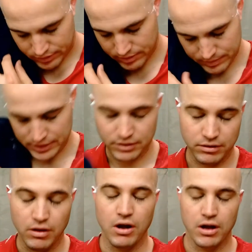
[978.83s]
I mean,
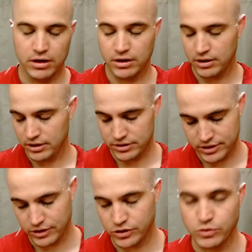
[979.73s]
long. It's
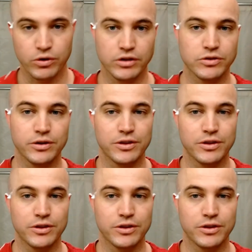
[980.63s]
still short. It's only